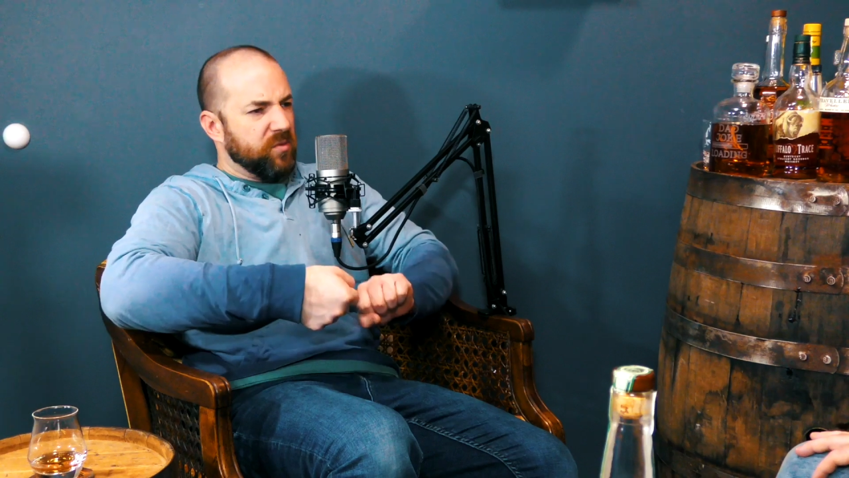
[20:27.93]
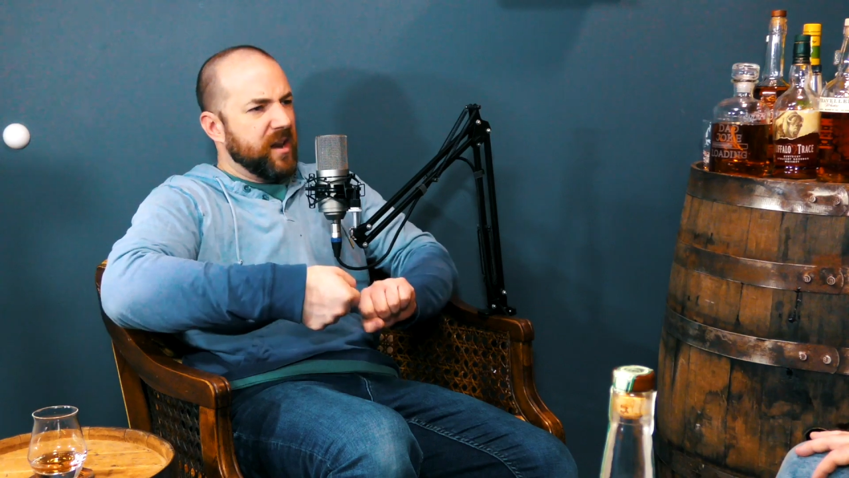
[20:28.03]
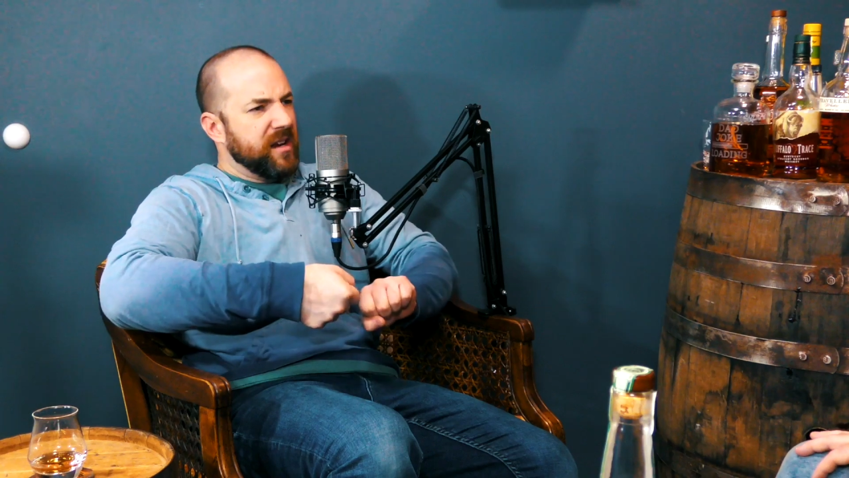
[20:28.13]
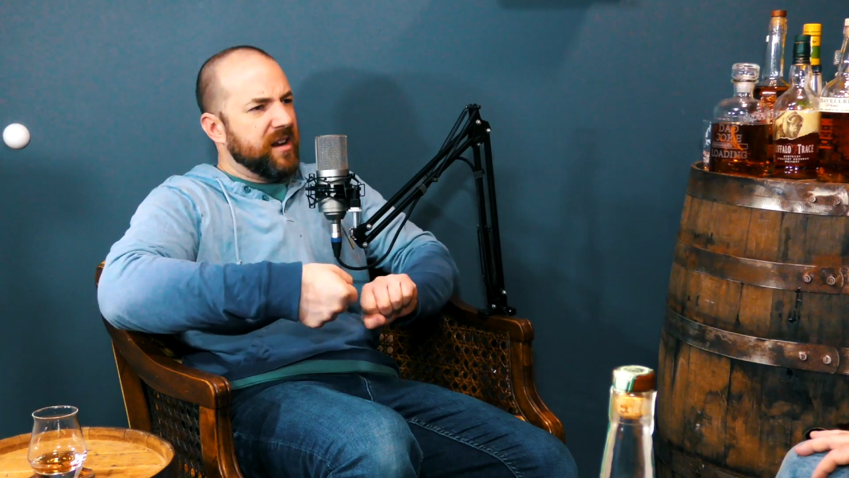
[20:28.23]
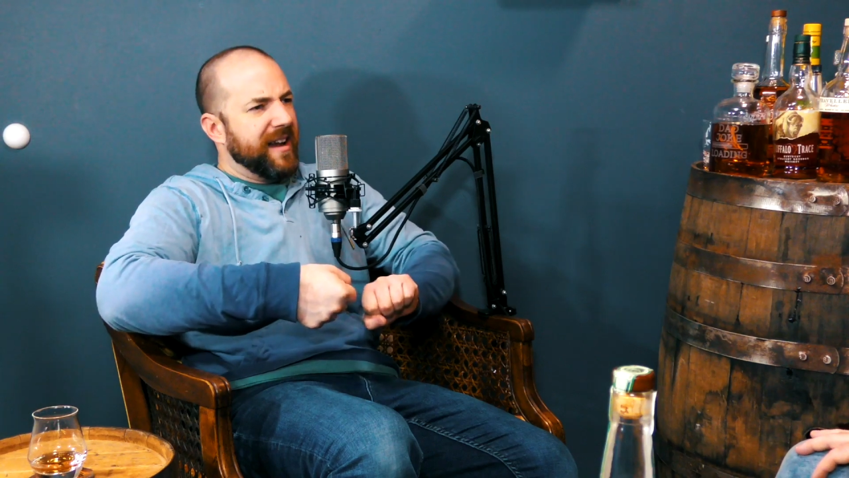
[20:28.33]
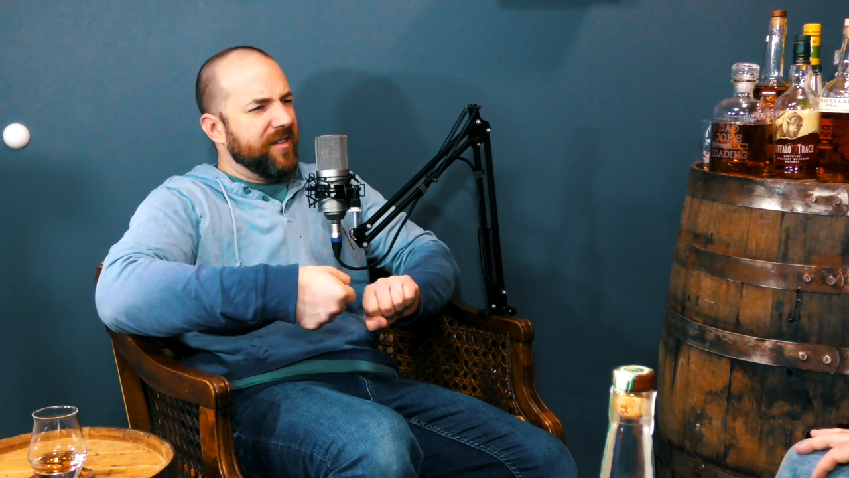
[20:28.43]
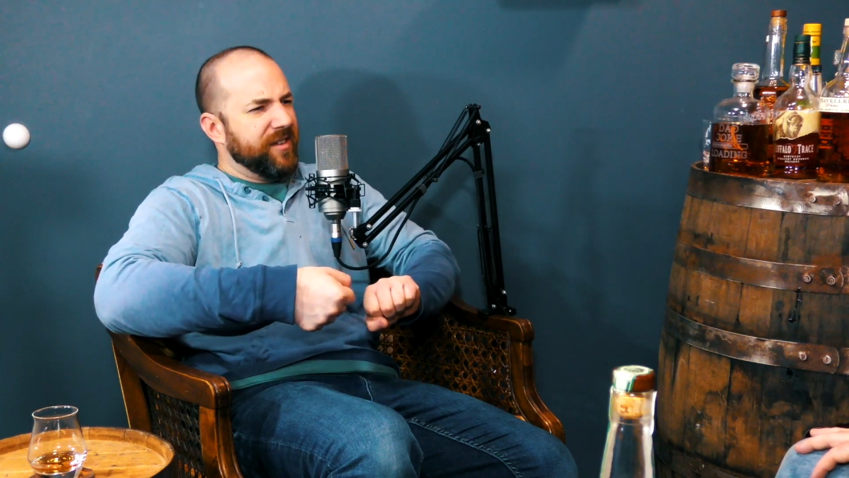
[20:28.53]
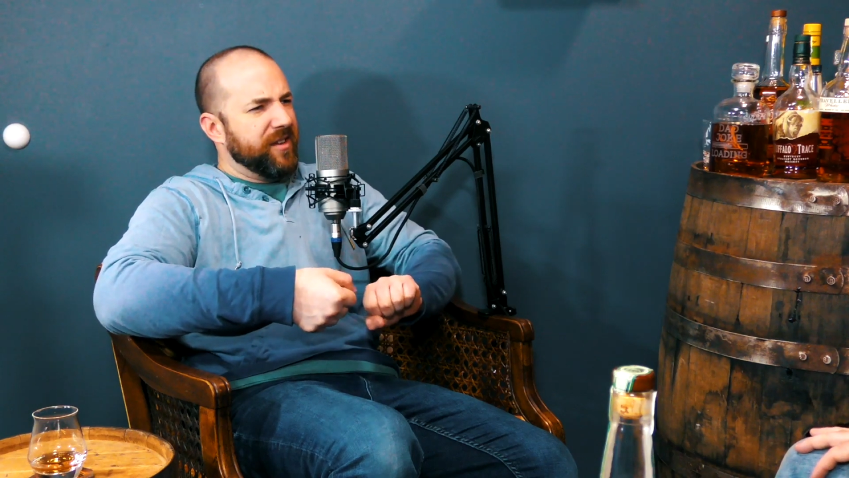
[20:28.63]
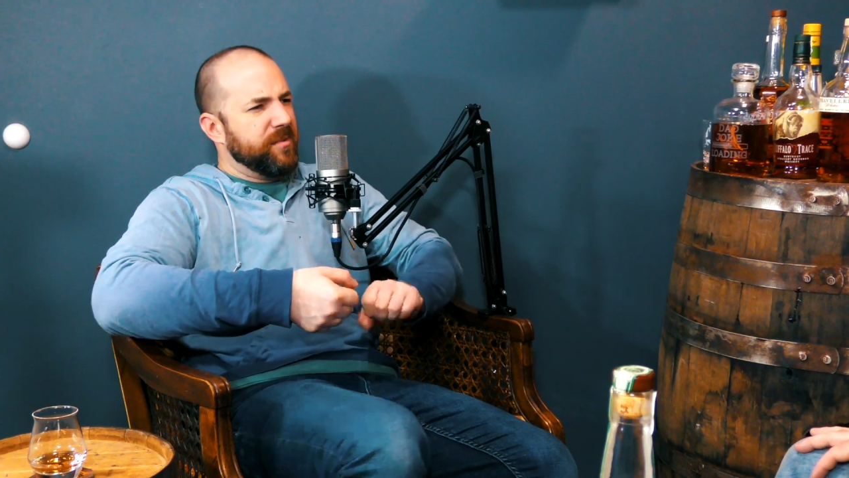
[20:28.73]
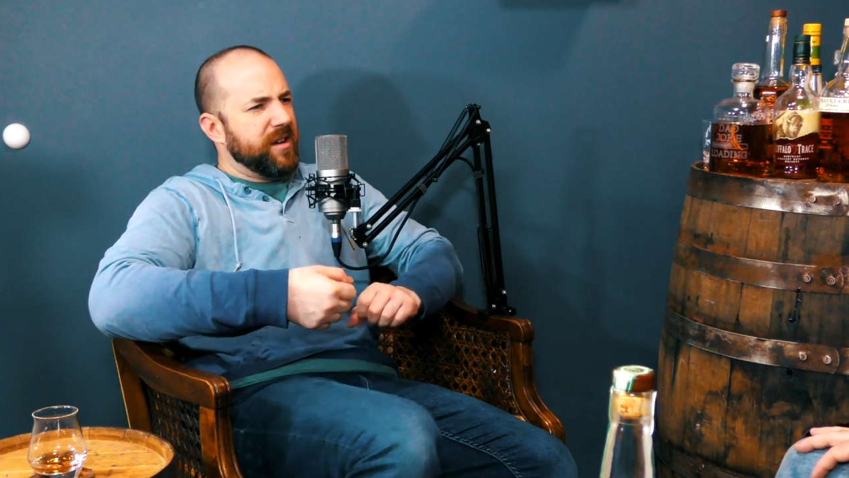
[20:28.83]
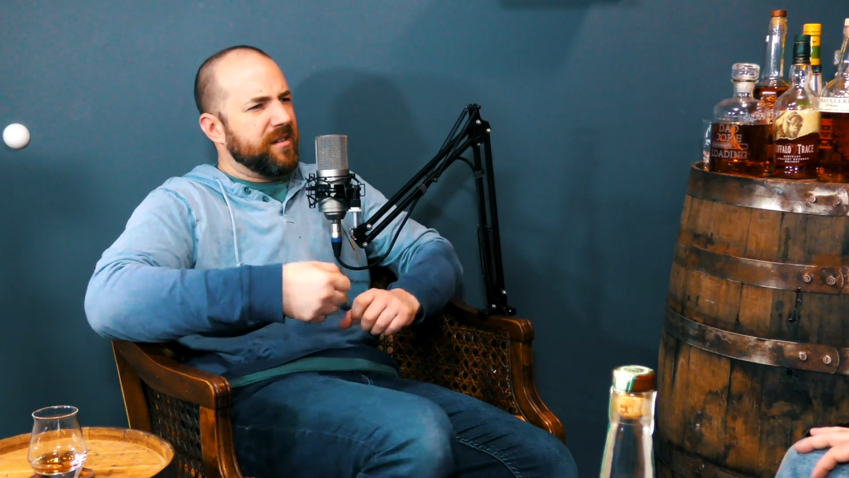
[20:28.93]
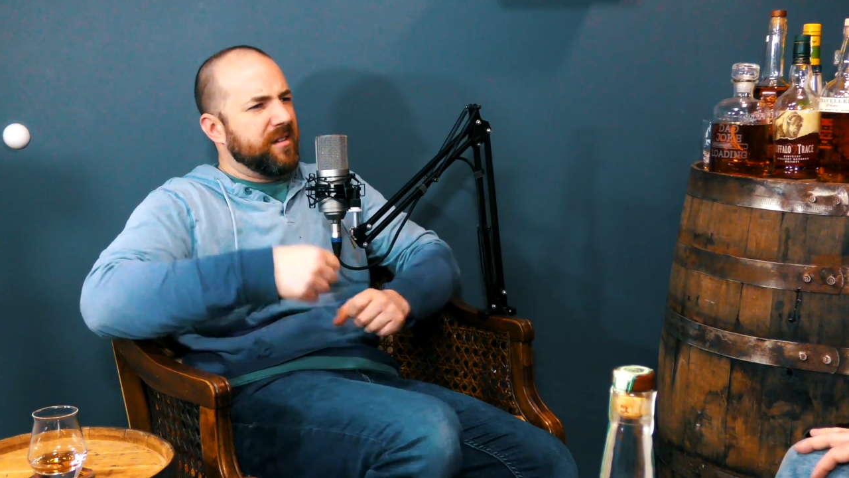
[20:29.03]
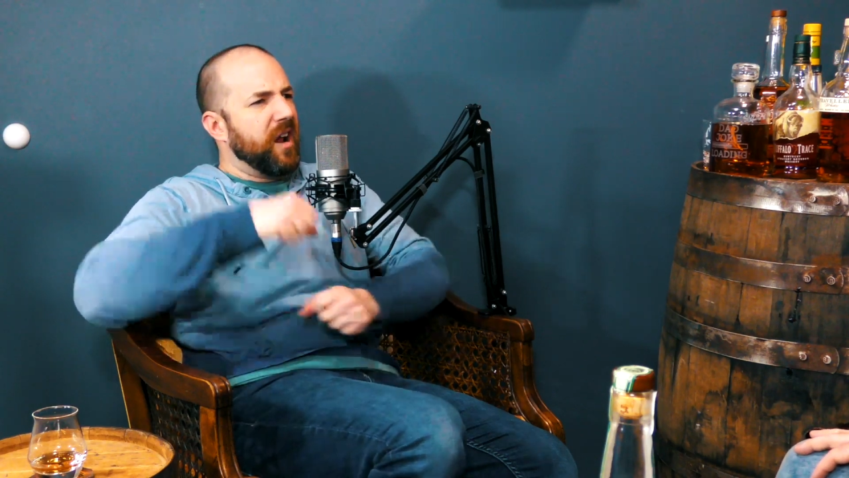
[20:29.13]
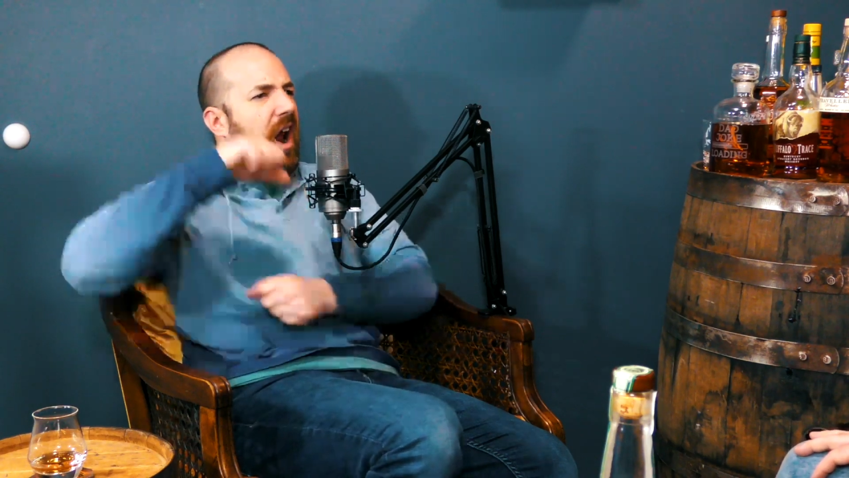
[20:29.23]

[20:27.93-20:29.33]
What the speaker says: wringed it out a little bit? And